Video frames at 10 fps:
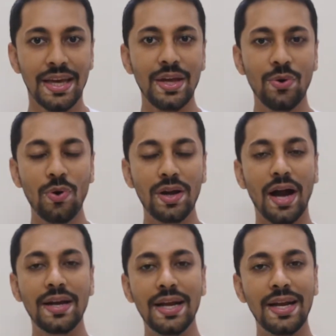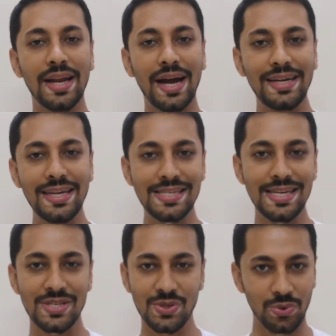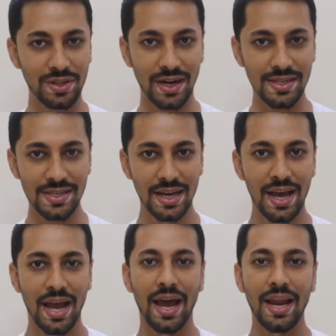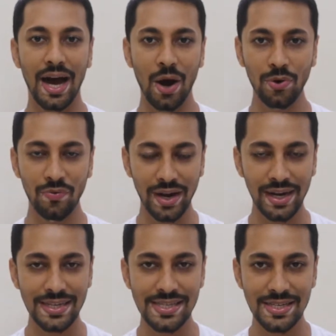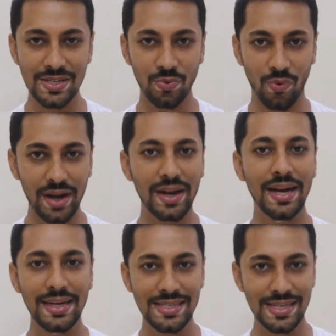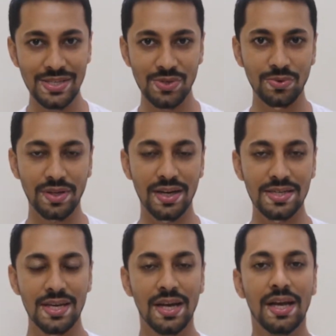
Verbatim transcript: he wrote 196 sutras and out of 96 196 sutras